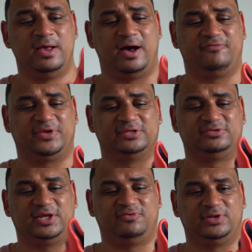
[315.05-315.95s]
I think it's
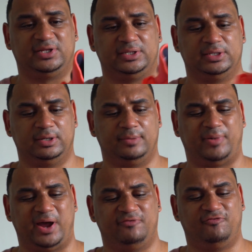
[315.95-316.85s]
definitely
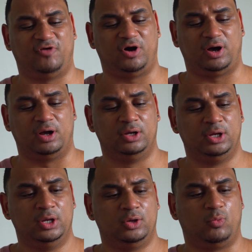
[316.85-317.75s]
by far
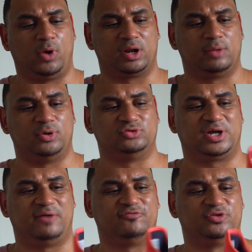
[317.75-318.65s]
one of the most
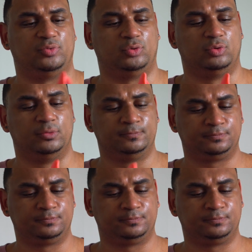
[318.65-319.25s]
comfortable